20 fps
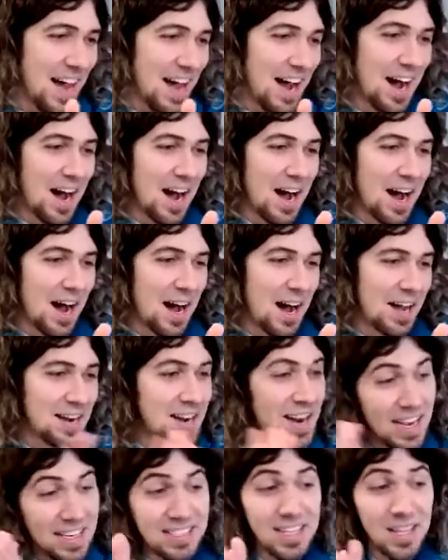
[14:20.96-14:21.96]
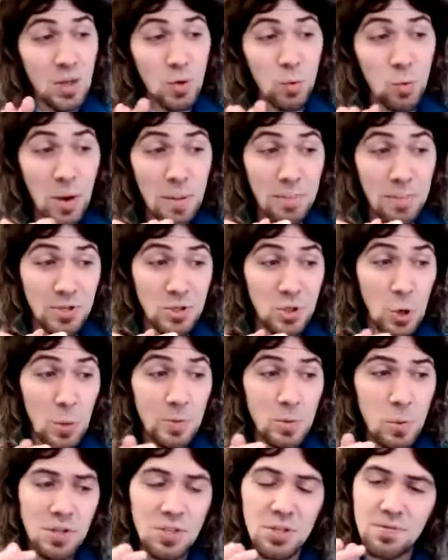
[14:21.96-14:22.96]
Next to the rimba
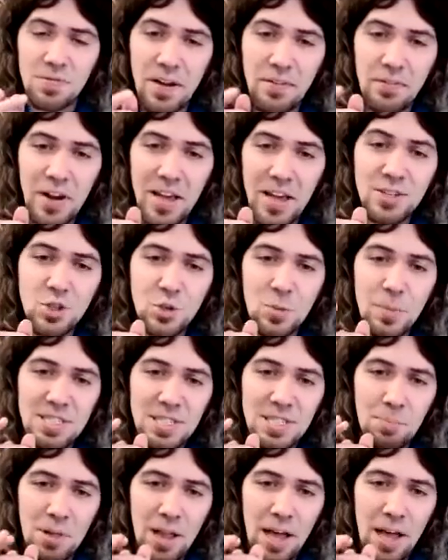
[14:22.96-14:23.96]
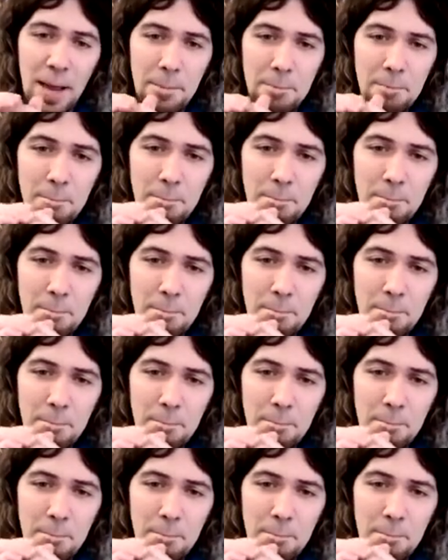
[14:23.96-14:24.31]
tubes, what's your favorite instrument to play?